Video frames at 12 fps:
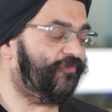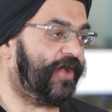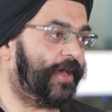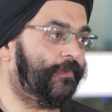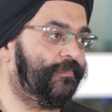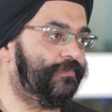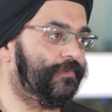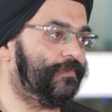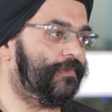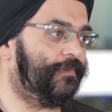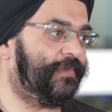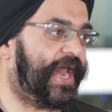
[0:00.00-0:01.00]
our
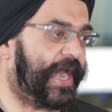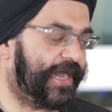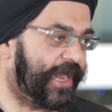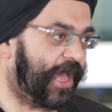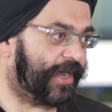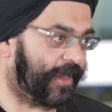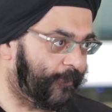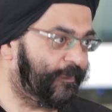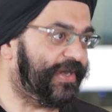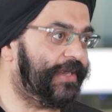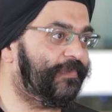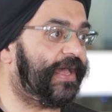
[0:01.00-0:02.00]
brand and our
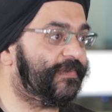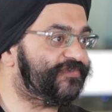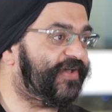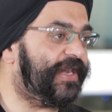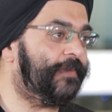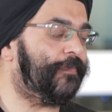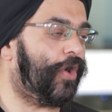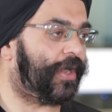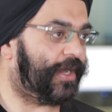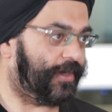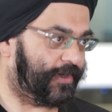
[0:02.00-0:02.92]
company becomes very important.